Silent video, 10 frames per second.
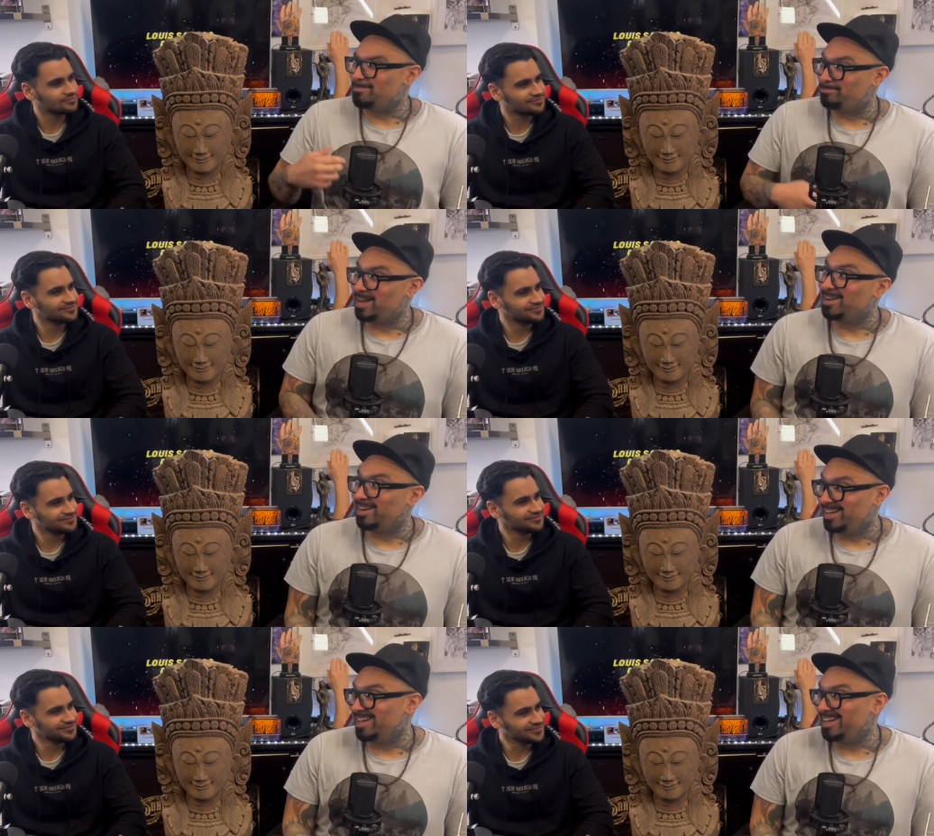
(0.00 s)

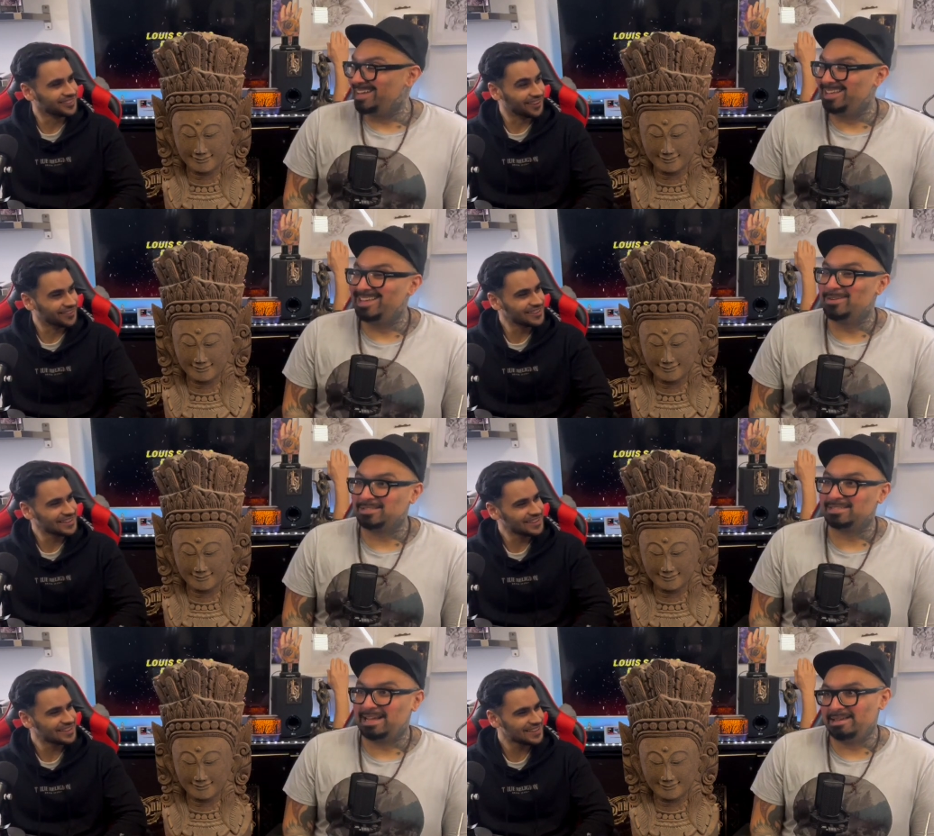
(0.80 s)
Speaker 1: apparently, uh, yeah, he
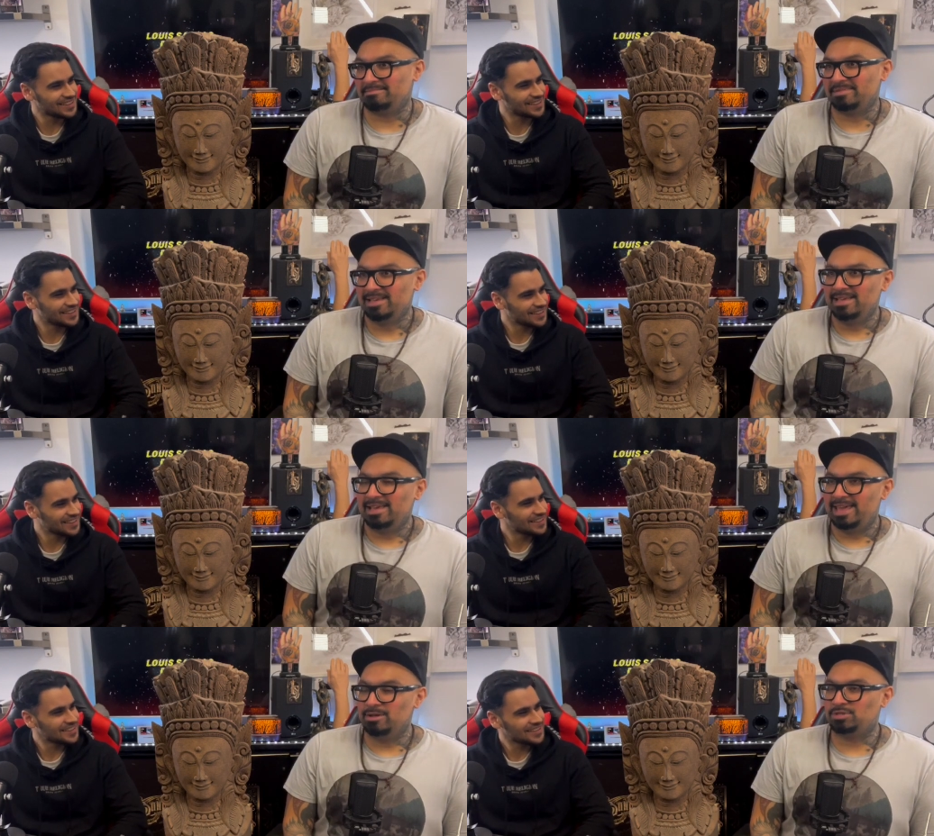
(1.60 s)
was it. like
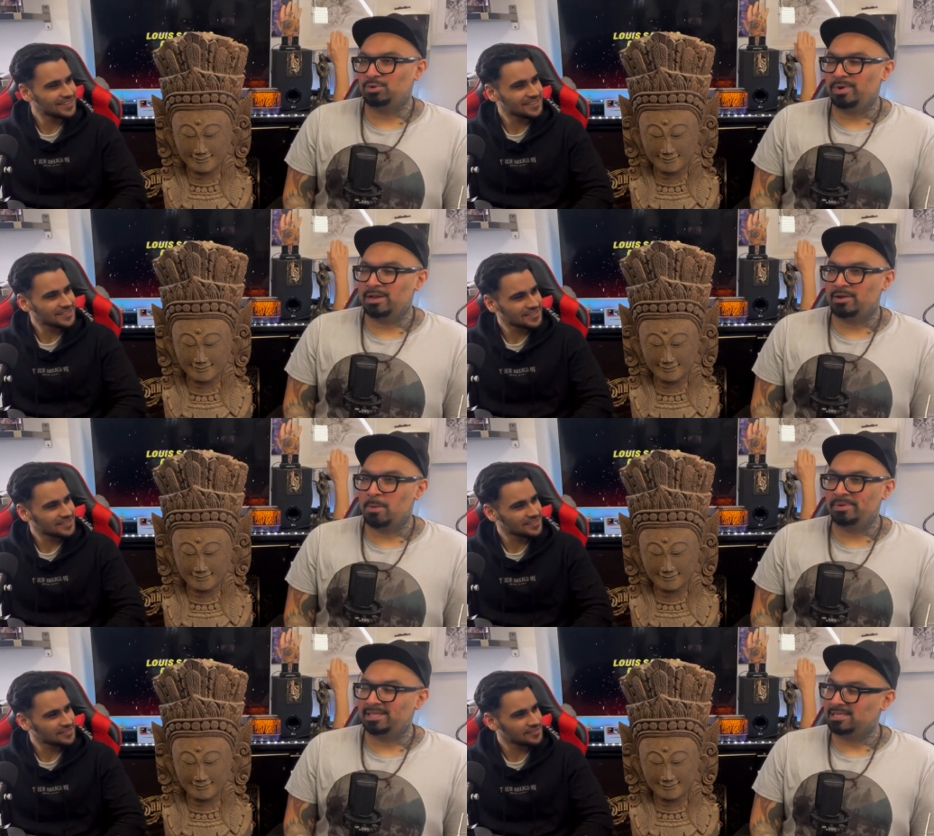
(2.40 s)
he used to win
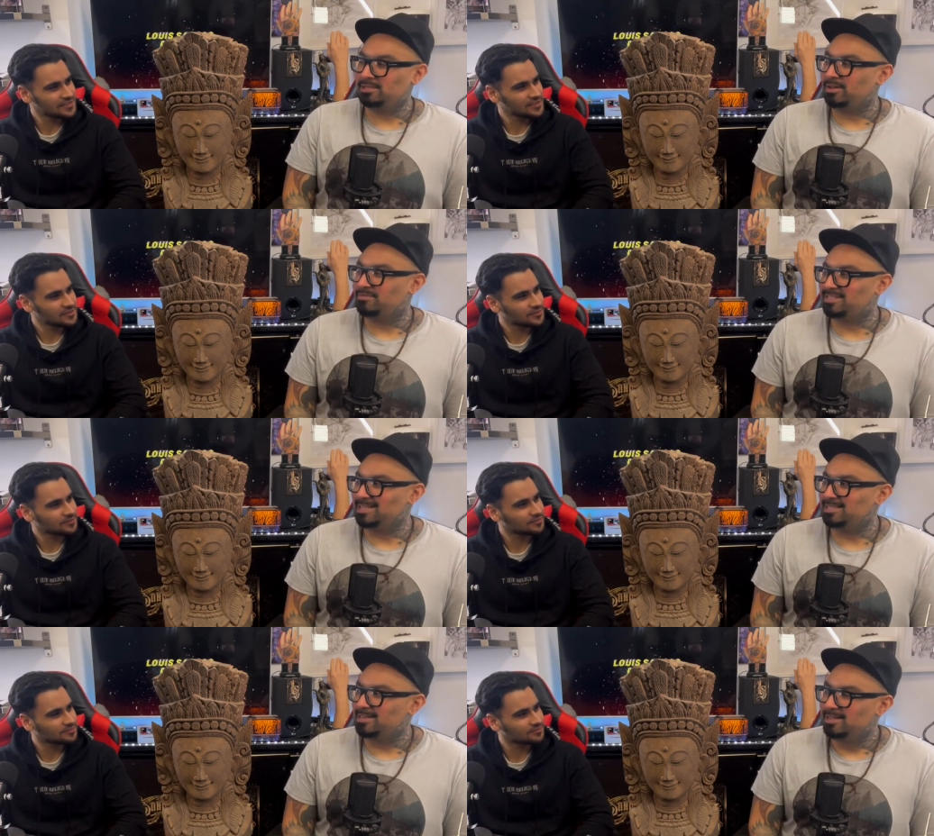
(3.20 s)
competition of
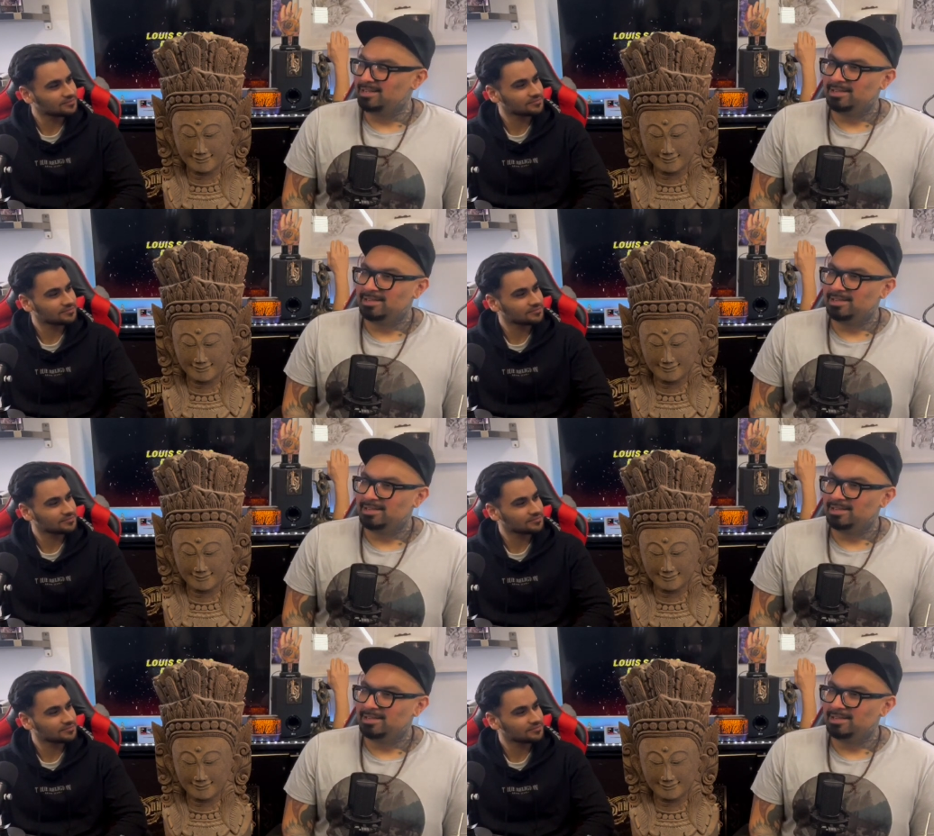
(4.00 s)
cha cha.